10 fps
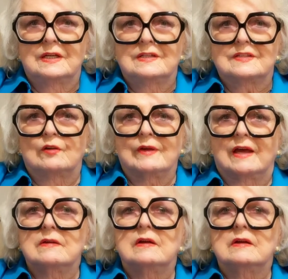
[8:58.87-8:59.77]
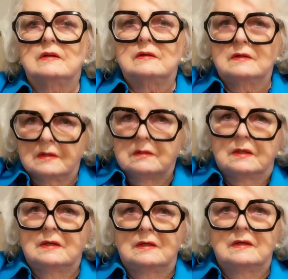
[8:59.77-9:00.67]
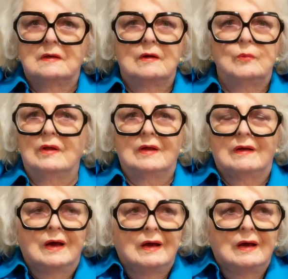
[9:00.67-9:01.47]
And so, okay. Well.